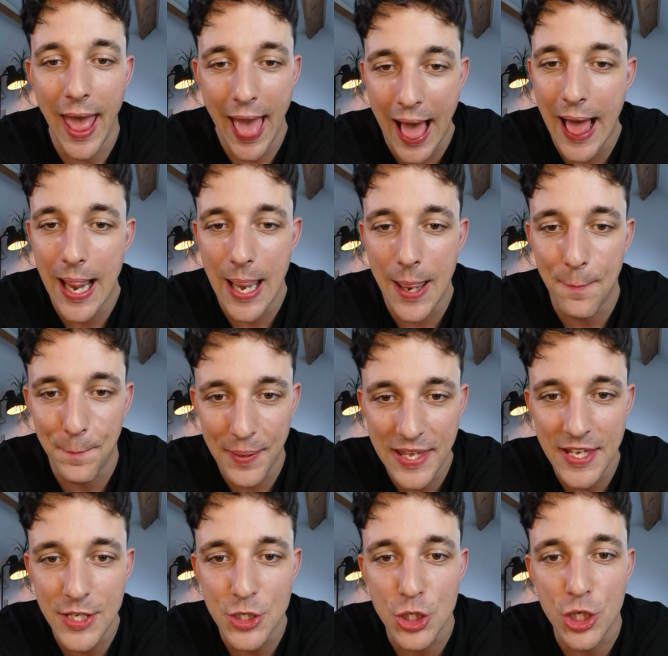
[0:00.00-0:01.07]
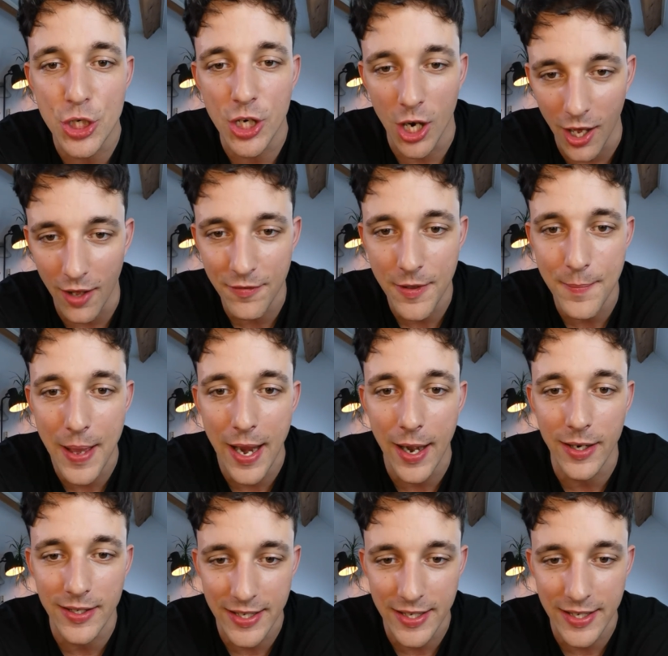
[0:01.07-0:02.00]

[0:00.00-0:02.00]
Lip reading: L, Peach, Coffee Bear,